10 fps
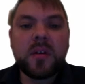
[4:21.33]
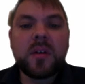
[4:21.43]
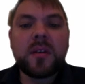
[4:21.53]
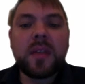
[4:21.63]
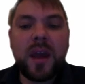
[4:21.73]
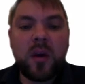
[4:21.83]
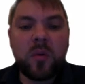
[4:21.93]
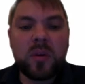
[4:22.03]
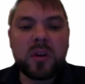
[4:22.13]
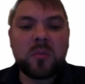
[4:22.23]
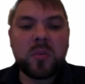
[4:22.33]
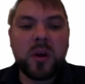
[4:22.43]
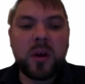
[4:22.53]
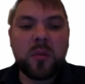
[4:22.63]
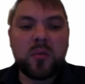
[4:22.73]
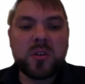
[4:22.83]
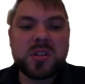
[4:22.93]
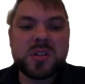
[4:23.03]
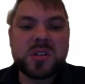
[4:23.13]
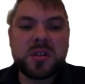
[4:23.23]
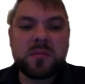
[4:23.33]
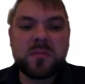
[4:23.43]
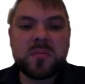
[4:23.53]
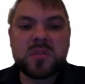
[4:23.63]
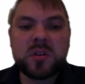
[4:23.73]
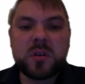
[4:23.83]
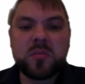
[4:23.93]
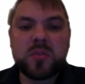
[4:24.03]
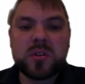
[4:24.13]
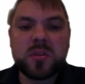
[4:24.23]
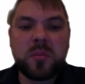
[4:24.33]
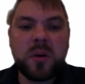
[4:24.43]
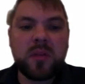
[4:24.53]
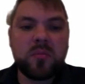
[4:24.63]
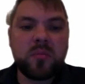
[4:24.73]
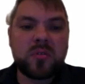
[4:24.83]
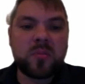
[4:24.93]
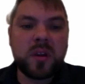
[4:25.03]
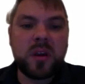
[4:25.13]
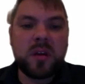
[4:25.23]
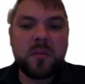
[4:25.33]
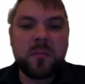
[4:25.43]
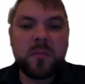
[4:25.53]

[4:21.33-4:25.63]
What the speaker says: Now we can put our bridges in, so bridge above, bridge below.